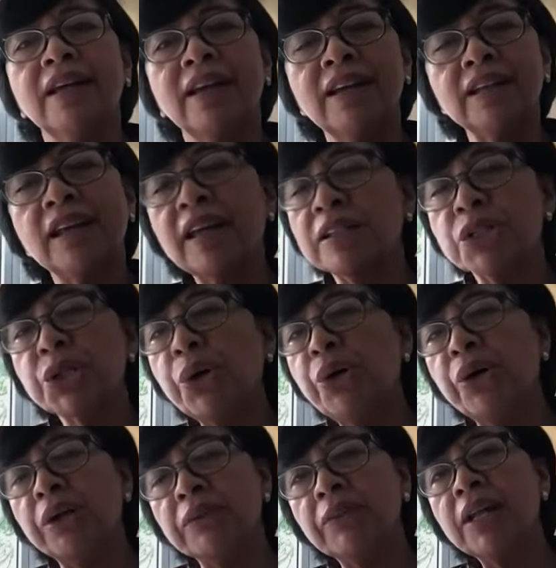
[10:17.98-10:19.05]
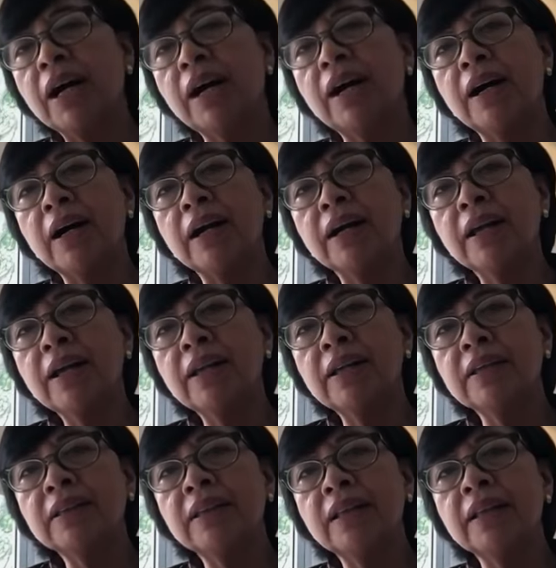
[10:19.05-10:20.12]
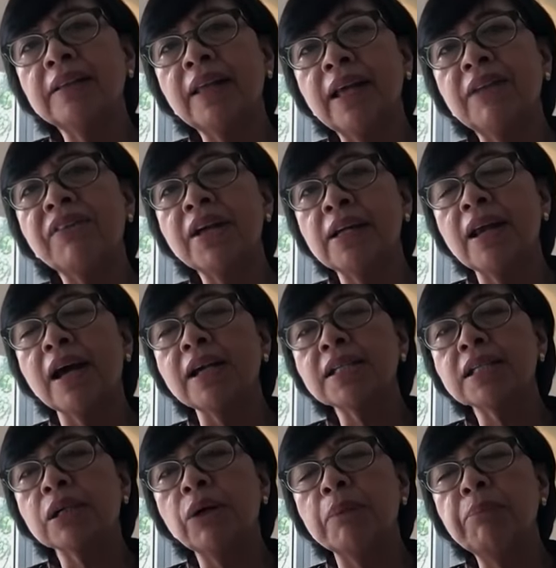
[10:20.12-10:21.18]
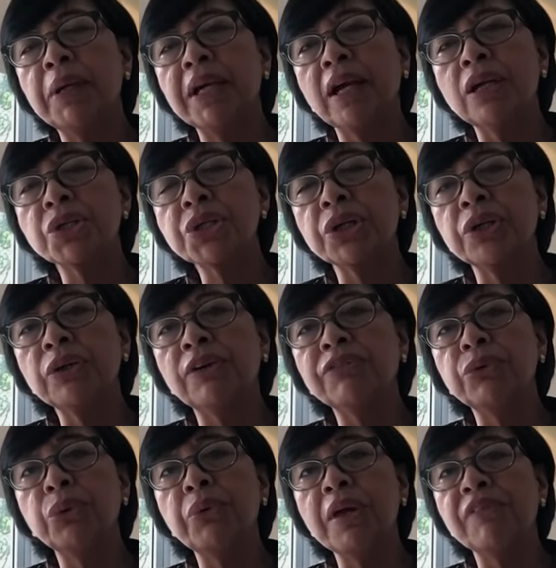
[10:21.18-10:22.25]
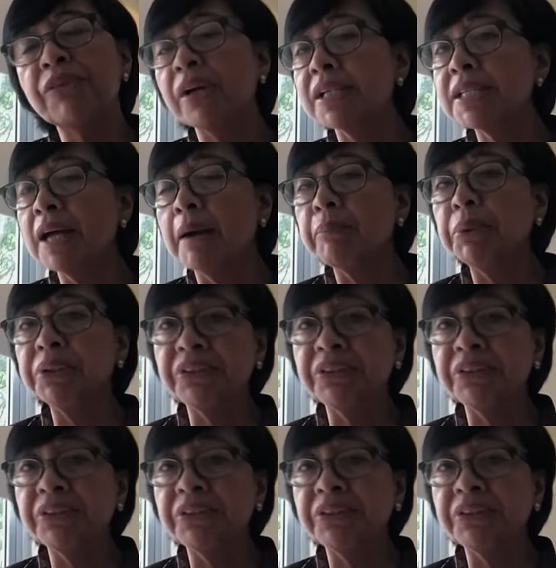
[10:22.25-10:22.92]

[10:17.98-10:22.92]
and and so on. Uh, it they realize the complication of doing, for example,